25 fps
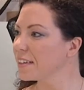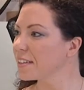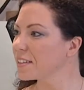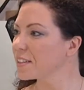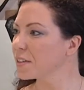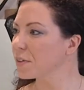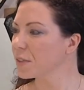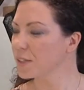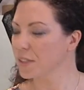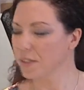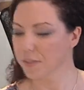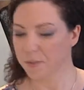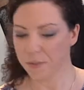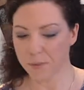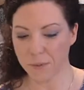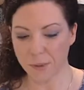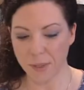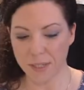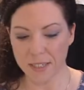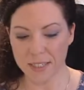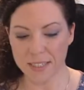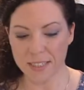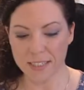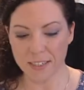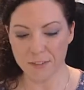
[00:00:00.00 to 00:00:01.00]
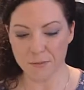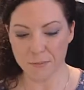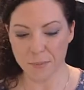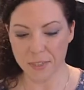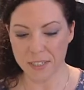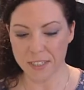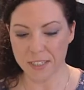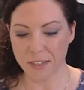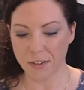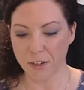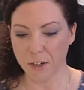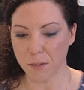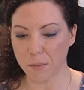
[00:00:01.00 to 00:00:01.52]
So it's quite a stiff
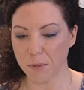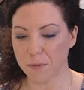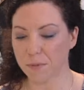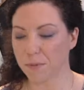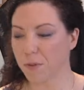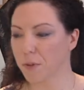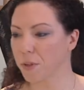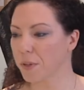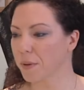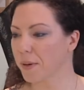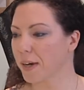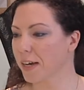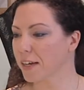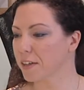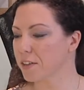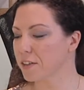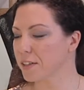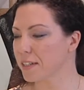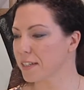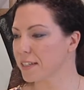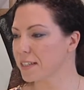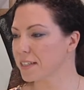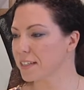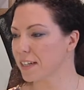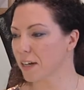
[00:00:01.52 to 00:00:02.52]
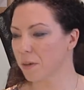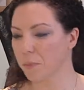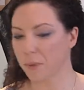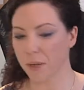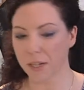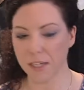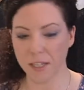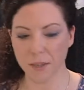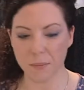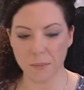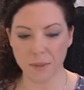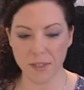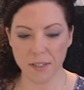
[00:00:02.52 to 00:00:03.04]
material before you actually start
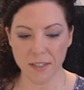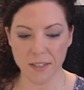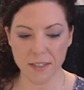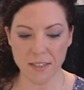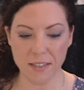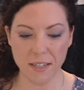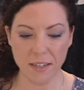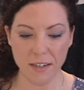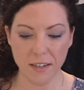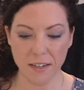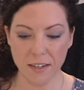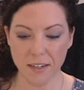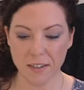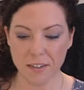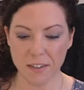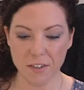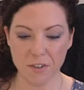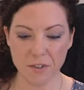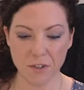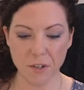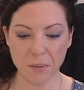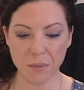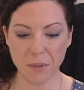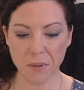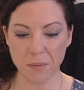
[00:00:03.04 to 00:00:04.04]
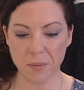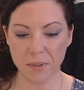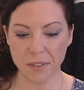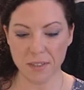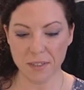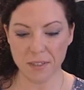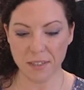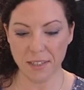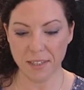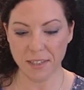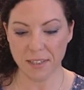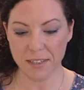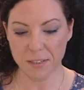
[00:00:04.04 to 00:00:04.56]
working with it. The trimming
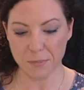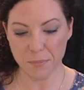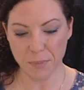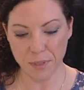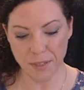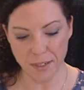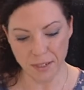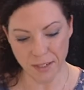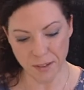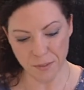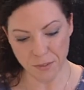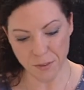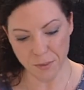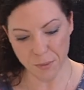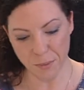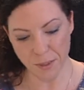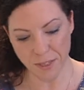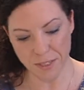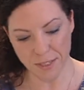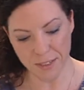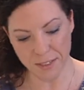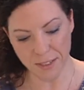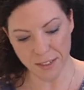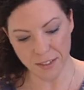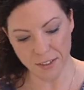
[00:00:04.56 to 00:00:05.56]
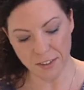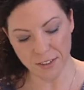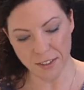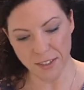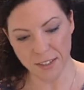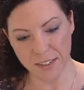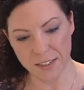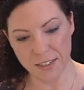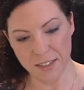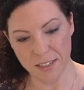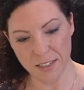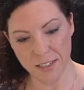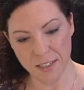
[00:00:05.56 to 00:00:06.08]
it's been threaded actually.
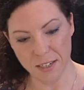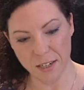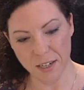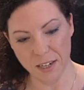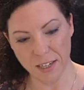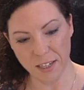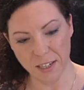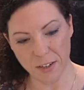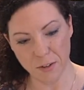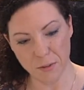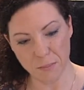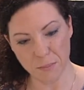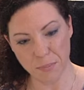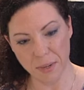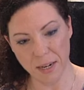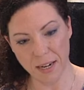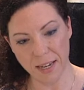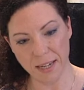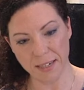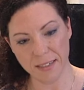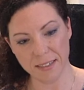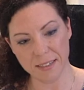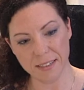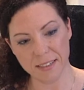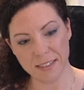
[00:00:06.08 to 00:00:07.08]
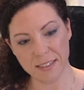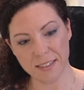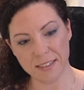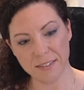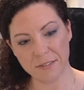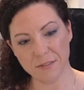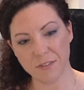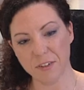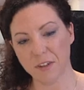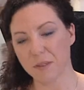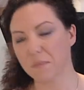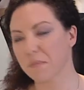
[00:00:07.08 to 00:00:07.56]
It's like a plant